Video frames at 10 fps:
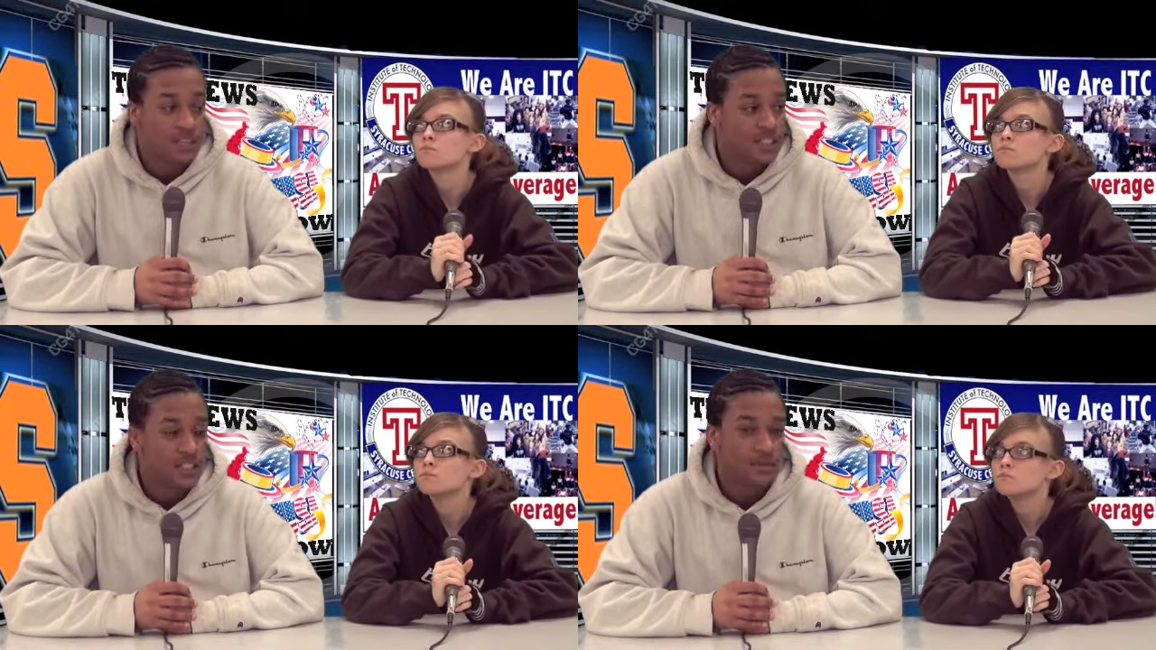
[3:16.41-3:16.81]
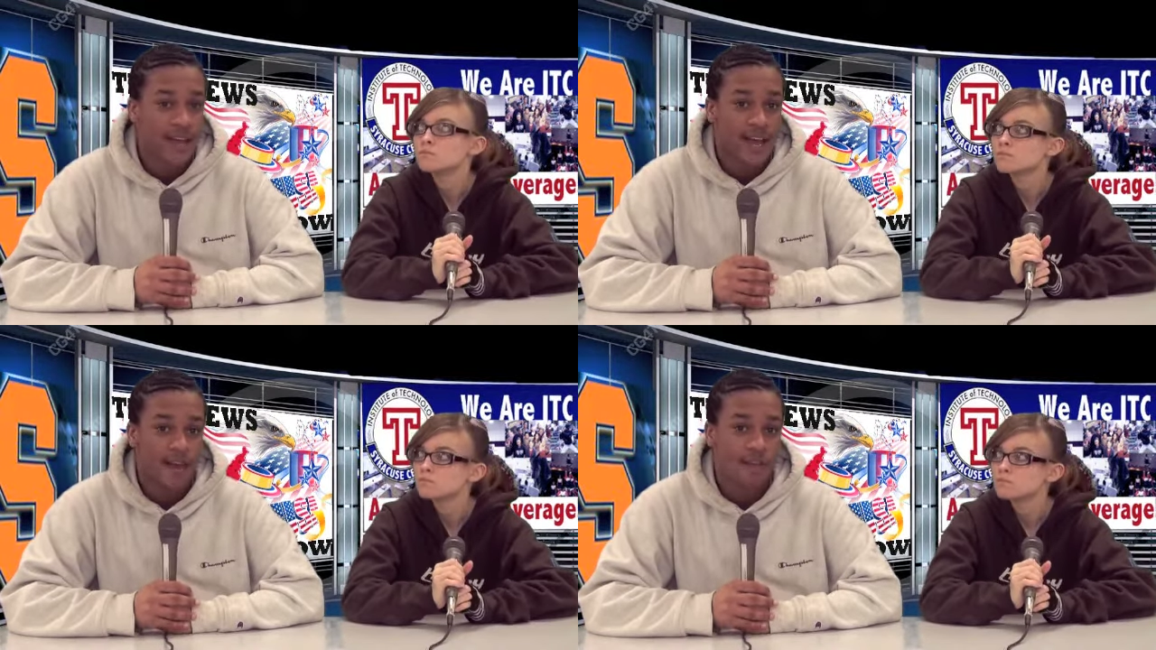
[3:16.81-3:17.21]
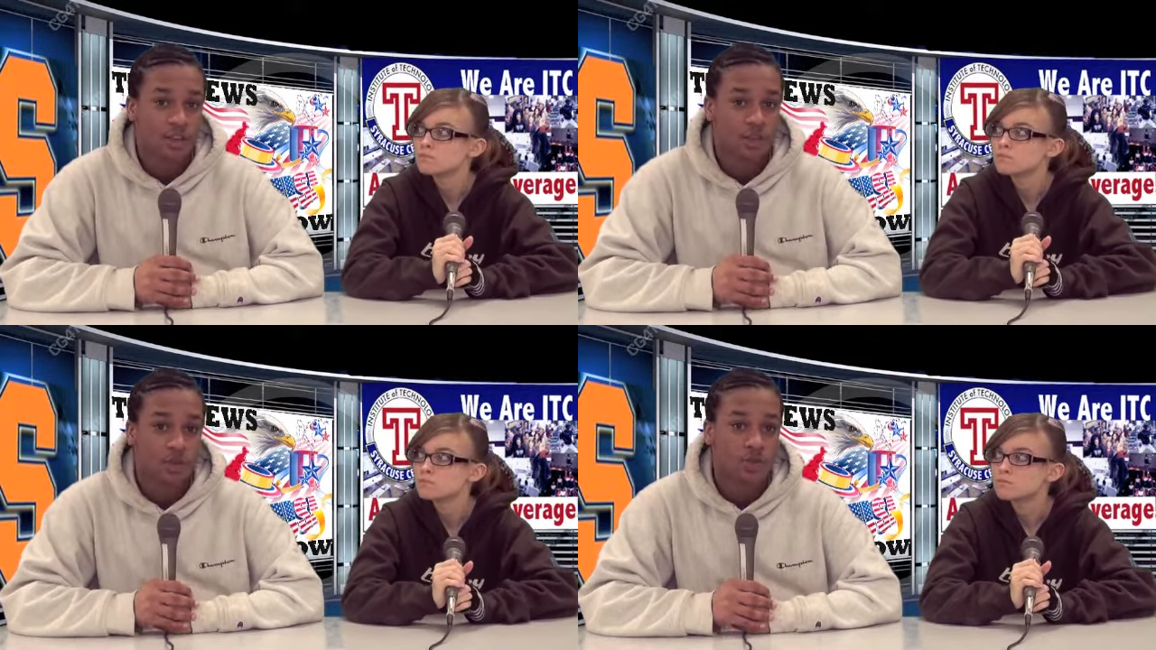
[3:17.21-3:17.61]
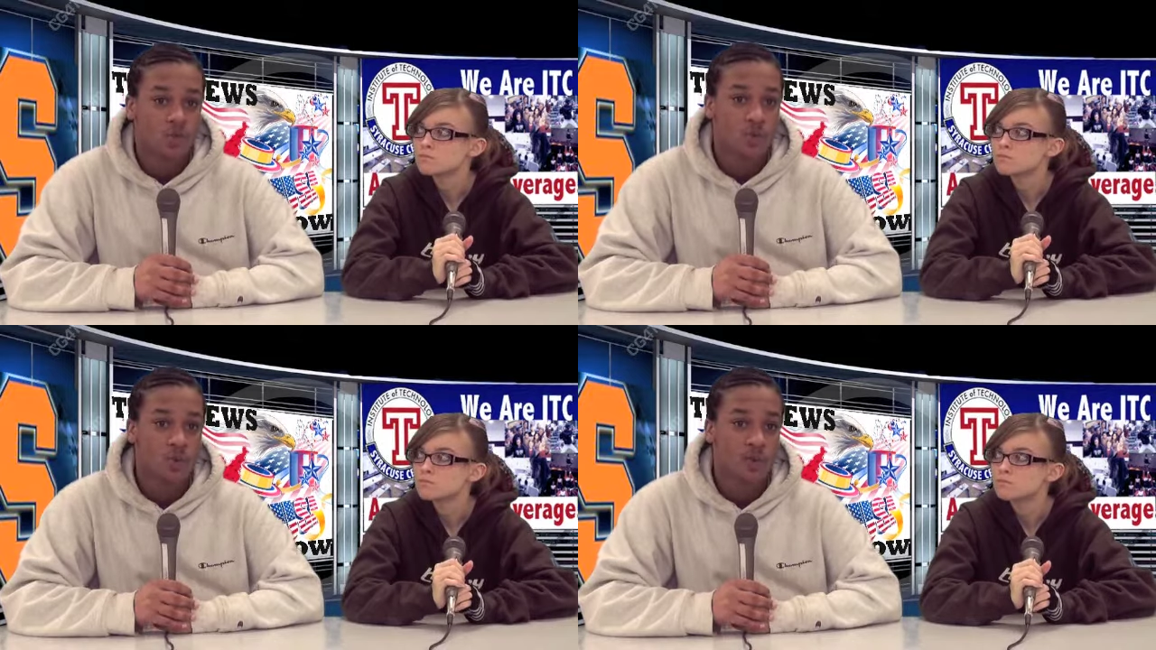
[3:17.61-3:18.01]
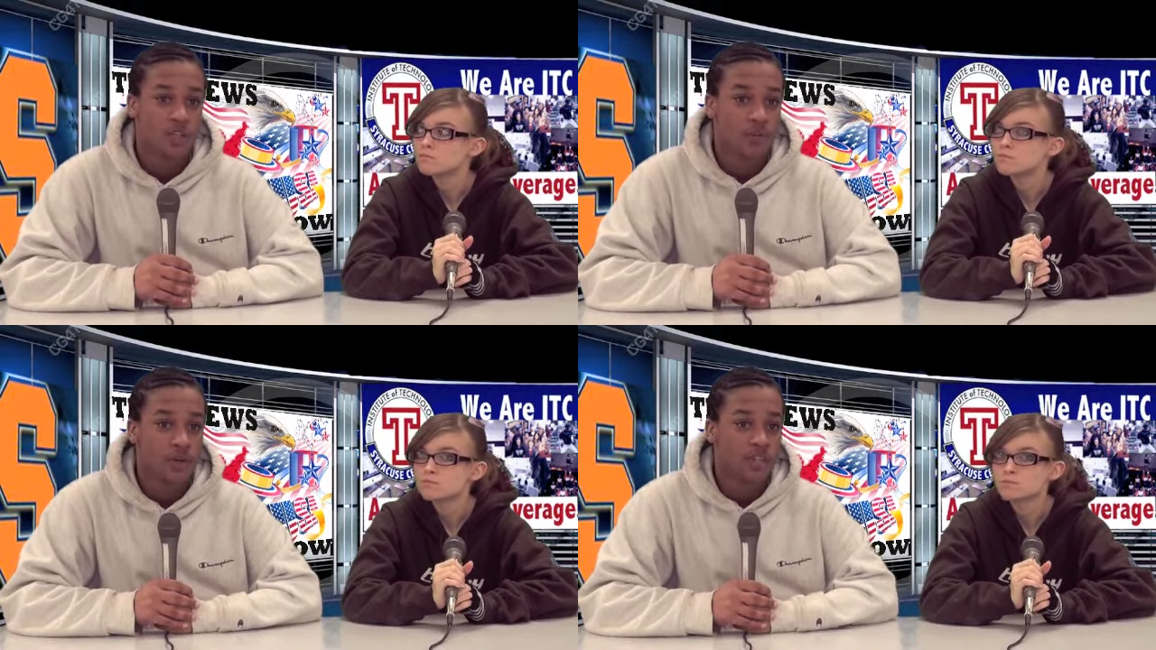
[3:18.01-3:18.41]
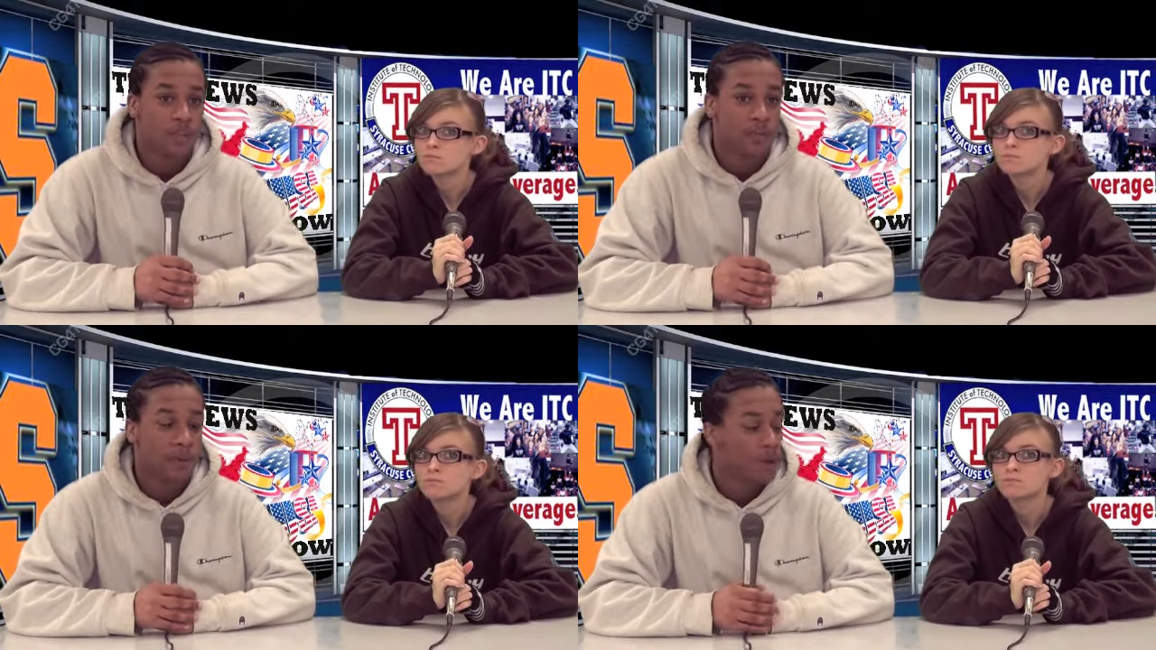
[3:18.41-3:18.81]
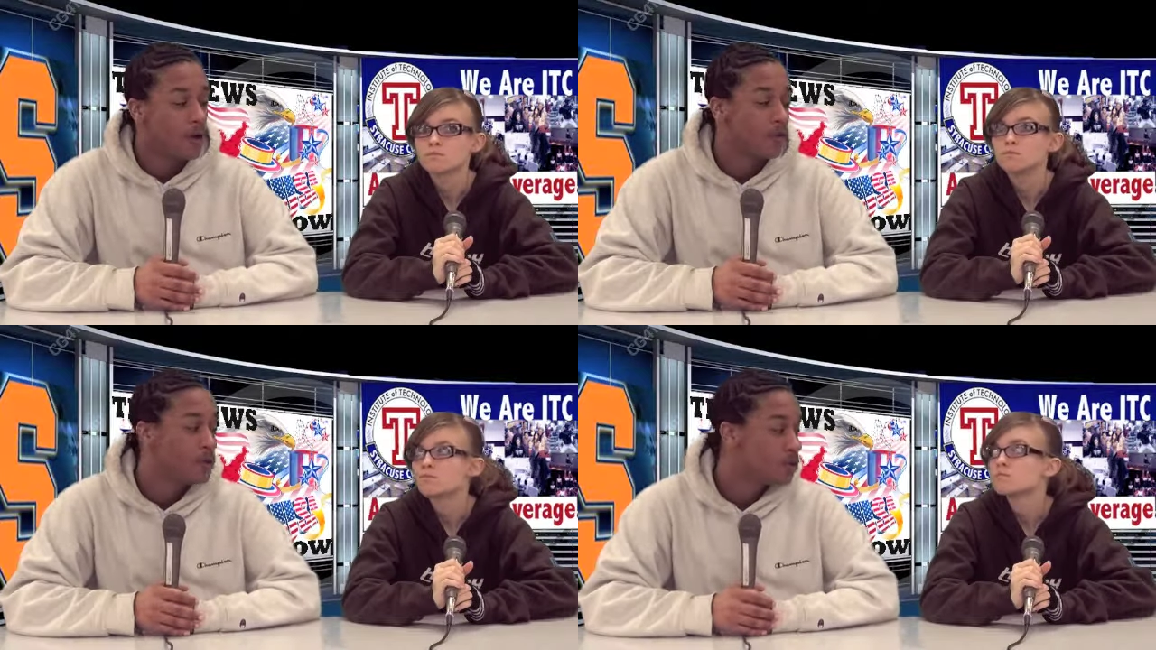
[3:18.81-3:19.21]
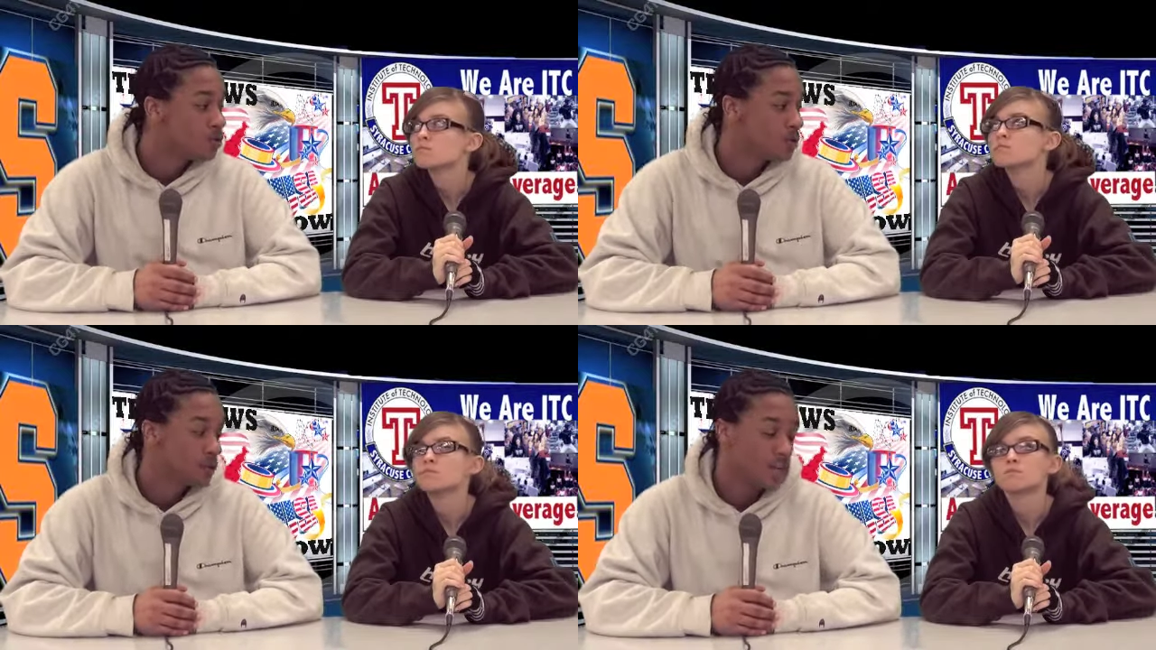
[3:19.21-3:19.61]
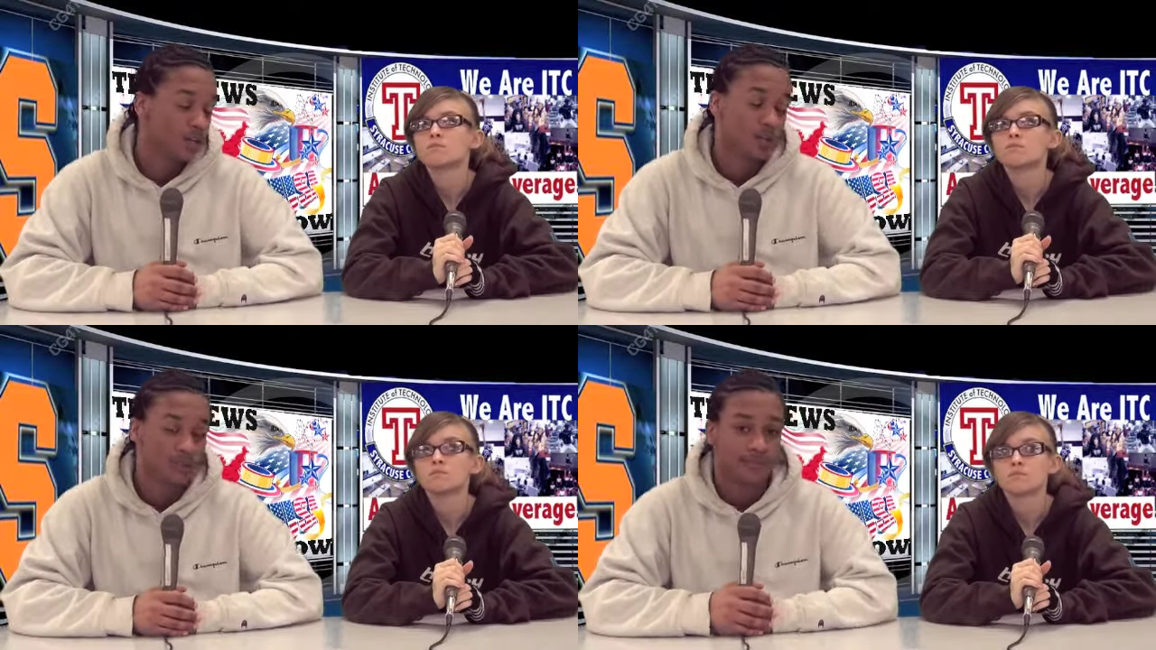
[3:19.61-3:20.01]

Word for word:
Speaker 1: Seems like having a short school week is putting some people off their usual schedule.